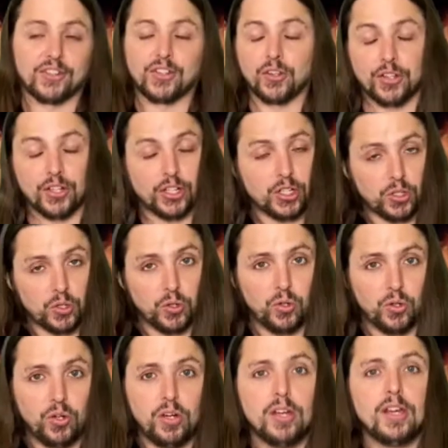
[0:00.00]
So they're
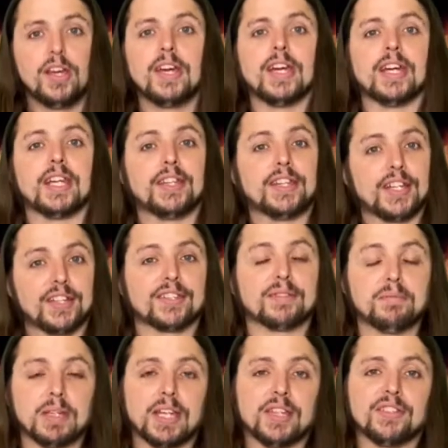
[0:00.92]
cool, and I think it's
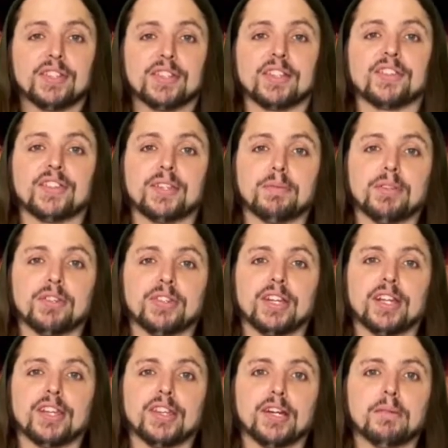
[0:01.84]
amazing that Sim has
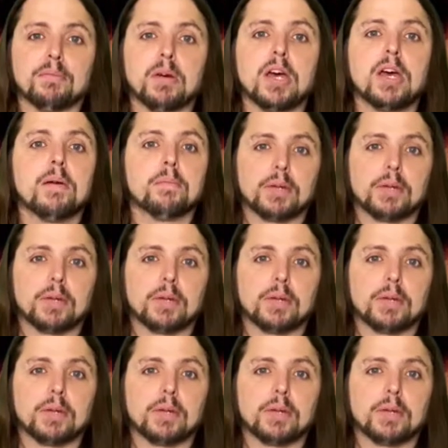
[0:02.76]
done them,